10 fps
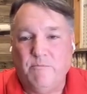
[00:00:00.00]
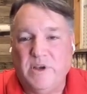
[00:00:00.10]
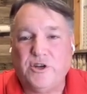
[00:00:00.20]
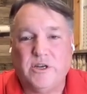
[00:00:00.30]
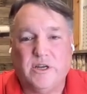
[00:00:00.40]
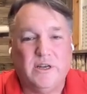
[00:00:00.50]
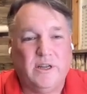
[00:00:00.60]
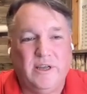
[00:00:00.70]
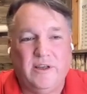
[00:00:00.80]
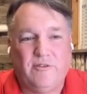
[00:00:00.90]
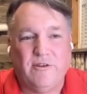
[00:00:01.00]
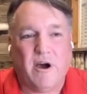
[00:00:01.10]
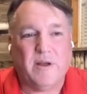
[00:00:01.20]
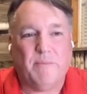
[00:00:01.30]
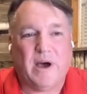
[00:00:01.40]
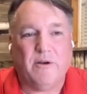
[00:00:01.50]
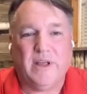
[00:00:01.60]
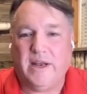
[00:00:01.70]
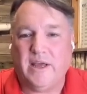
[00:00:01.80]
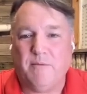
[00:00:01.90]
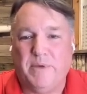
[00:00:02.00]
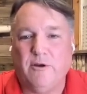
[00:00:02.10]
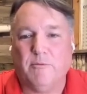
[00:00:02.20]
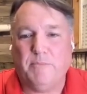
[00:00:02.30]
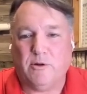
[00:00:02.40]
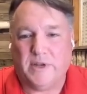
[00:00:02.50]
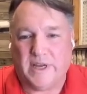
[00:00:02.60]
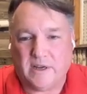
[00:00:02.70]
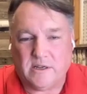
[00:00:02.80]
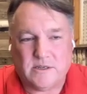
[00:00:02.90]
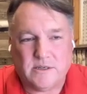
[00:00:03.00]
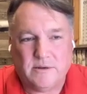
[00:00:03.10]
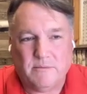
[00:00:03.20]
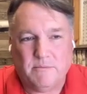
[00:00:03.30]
Mission is not about getting bigger buildings.